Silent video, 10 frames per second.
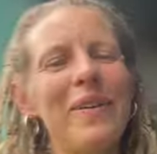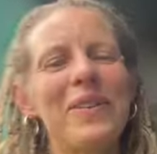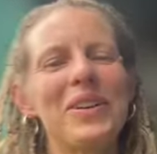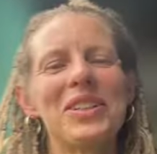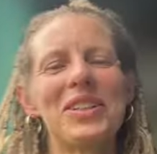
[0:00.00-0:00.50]

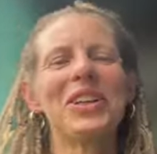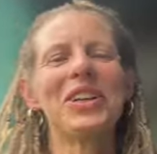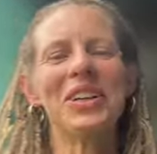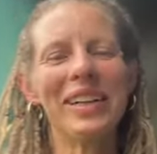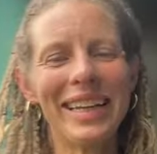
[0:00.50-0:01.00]
for
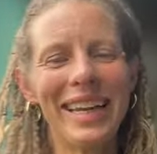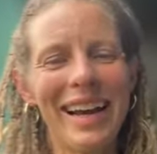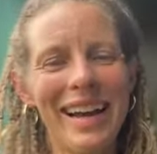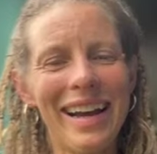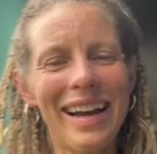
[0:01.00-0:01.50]
sure. Yeah.
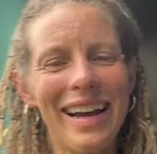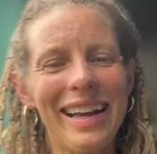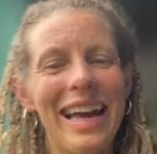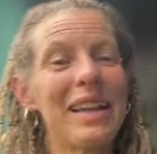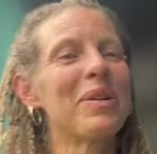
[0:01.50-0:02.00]

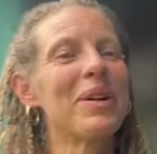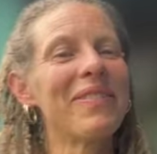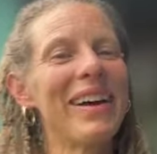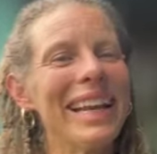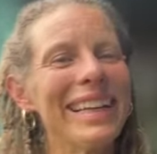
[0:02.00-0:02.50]
And more
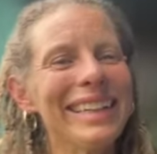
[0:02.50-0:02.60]
fun.